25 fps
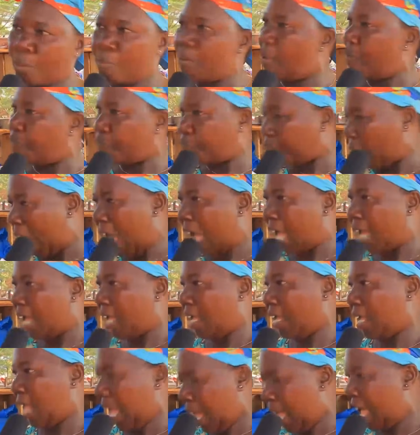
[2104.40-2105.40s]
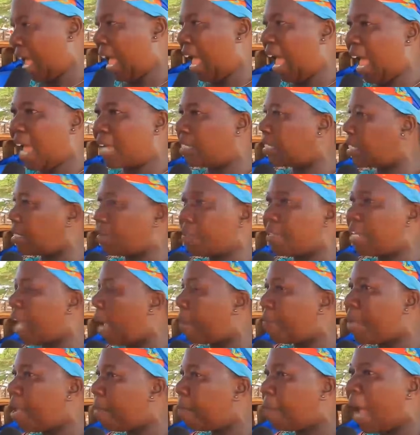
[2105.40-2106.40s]
to be in fact. Aha, and me
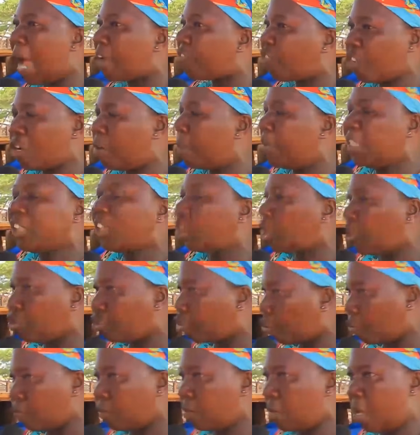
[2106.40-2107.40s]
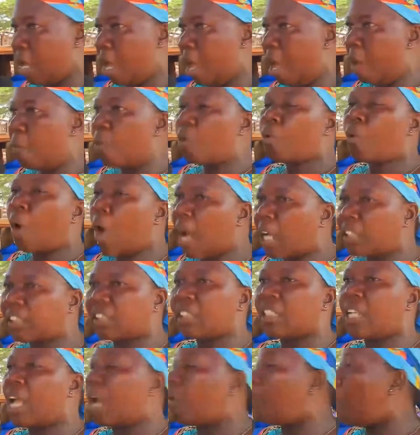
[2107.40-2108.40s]
that my gentleman gentum. Because
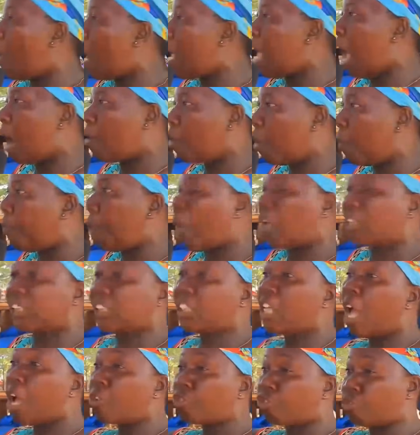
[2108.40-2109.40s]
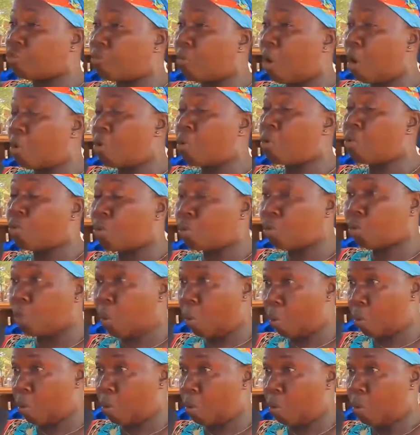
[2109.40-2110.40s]
here, why I'm going to see a small uncle
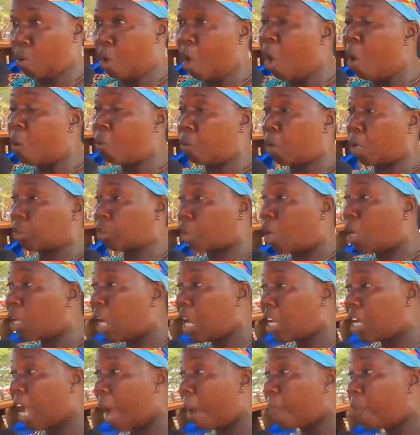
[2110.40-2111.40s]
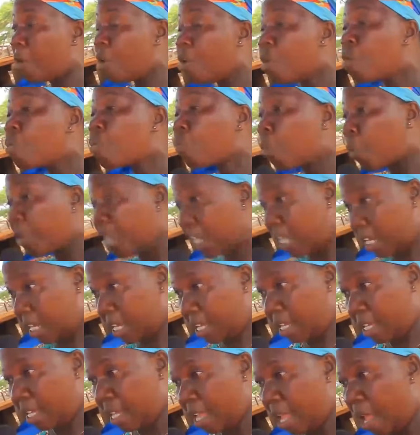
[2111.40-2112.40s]
to. Because all your yammy, you
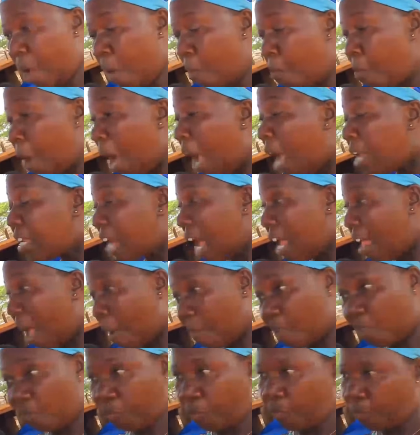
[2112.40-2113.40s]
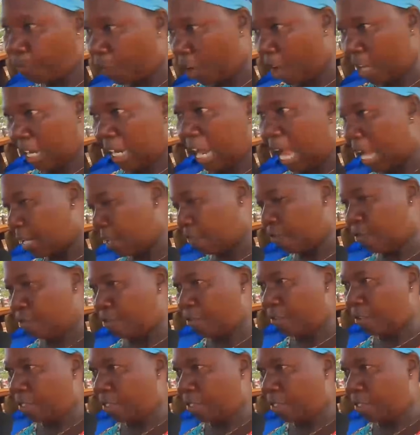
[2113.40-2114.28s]
couldn't. Mind, I am a full front canoe.